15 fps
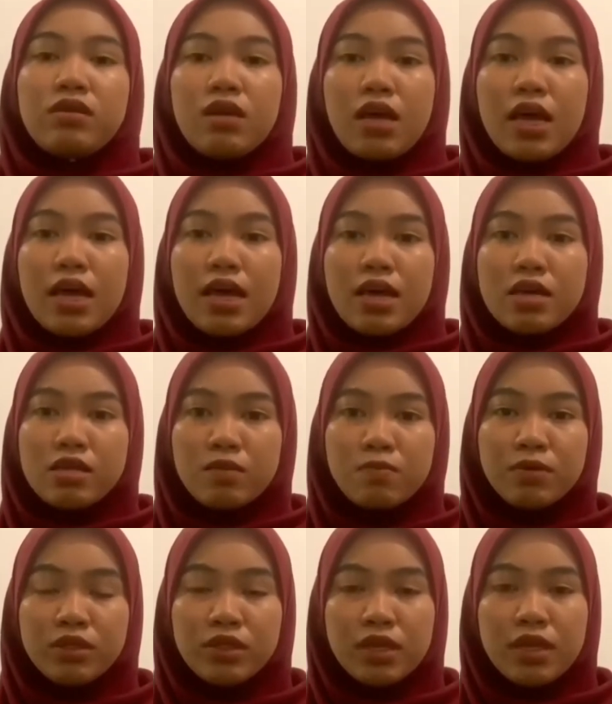
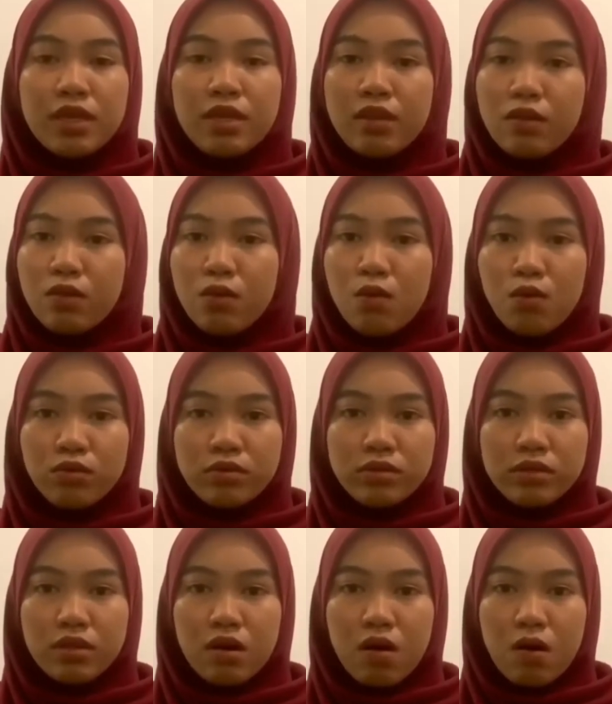especially those
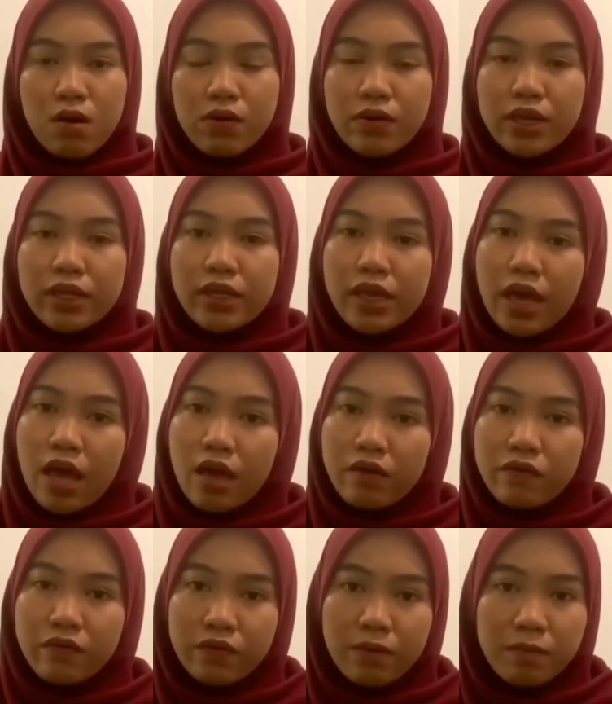already have
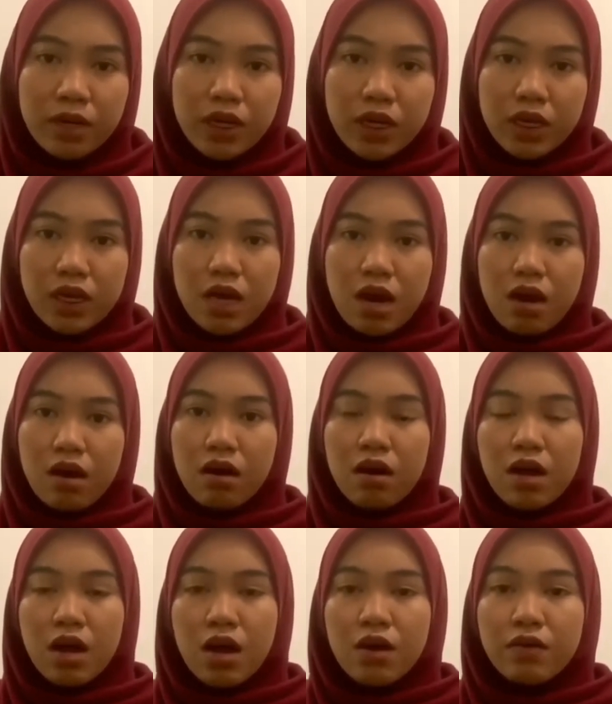family, are
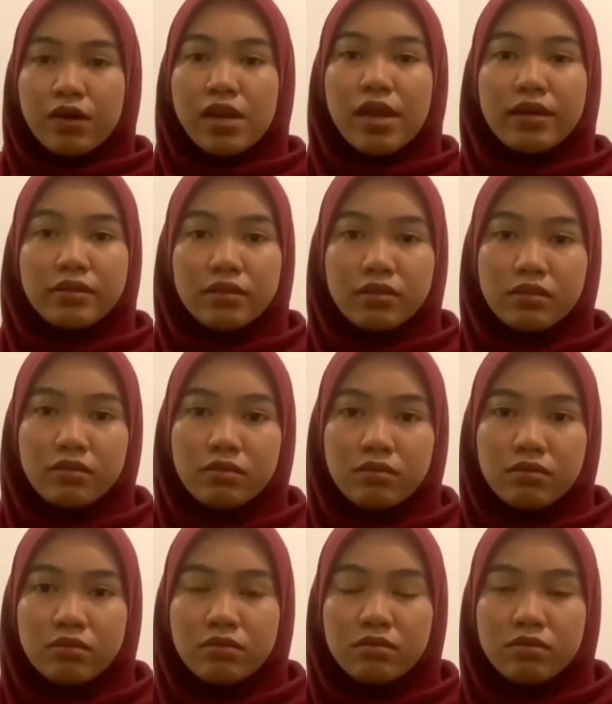reluctant
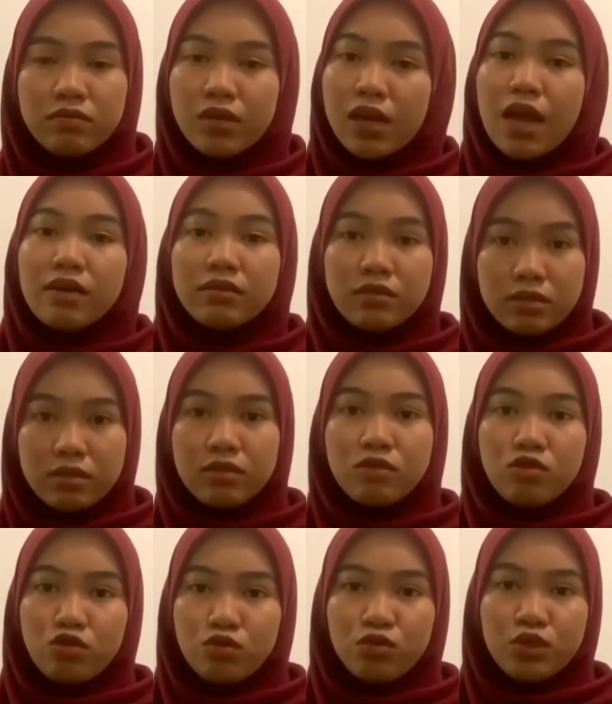to
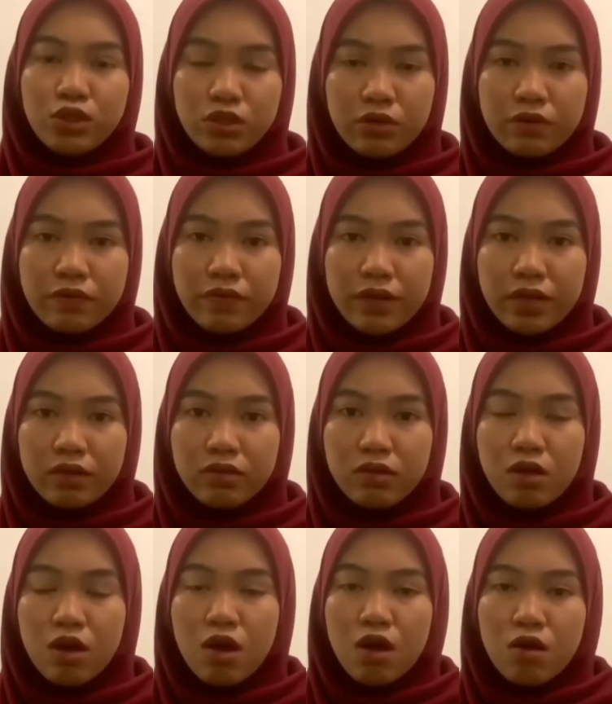serve in
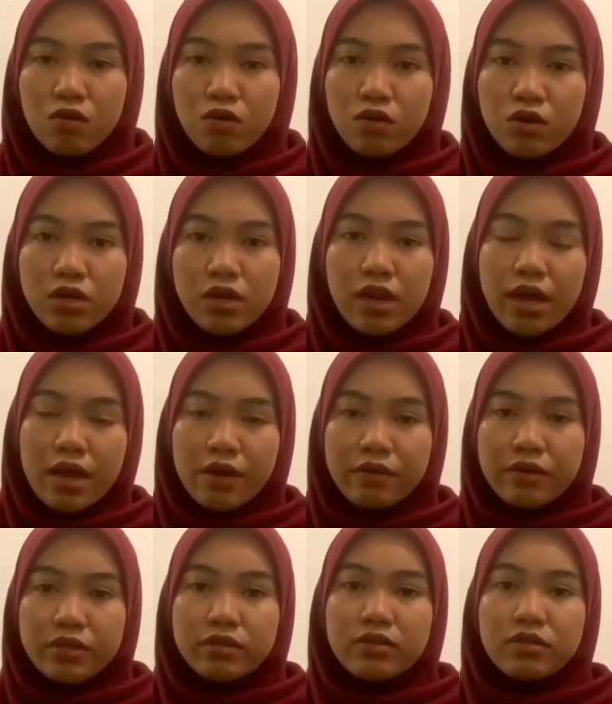rural areas.
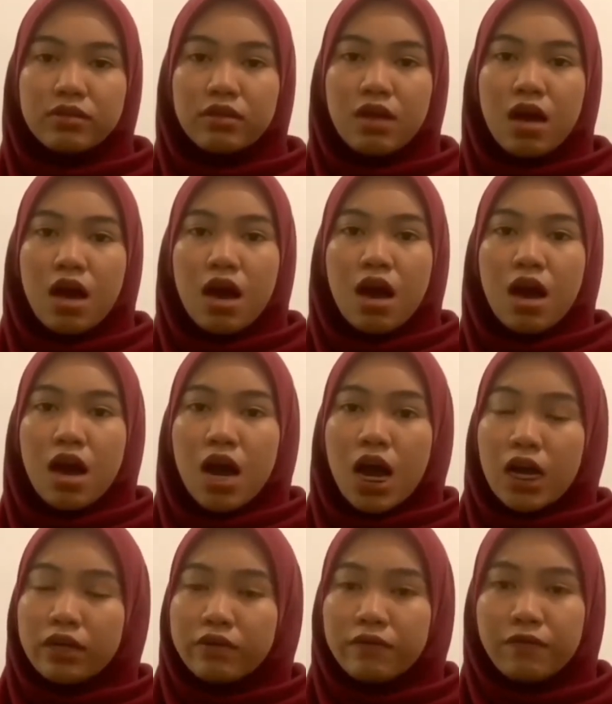
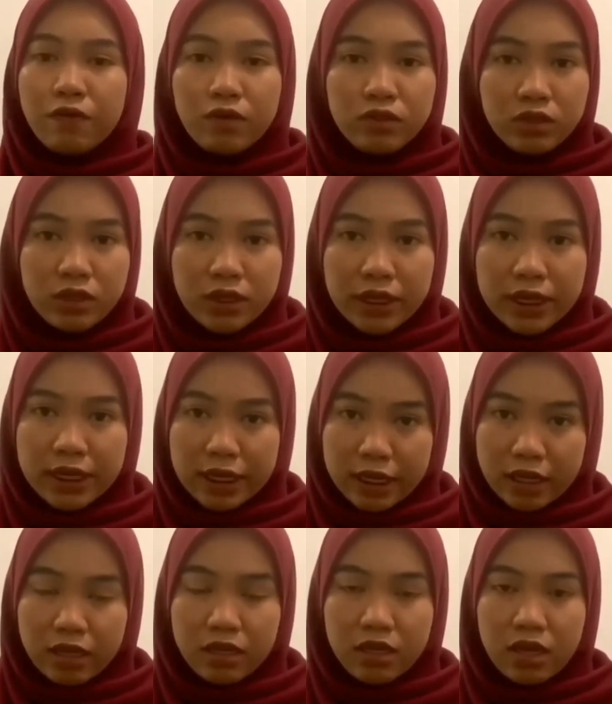Unfortunately,
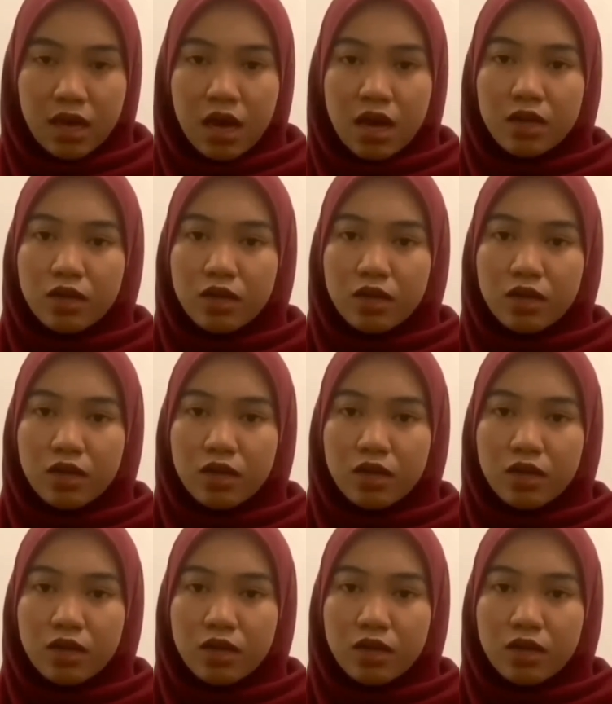new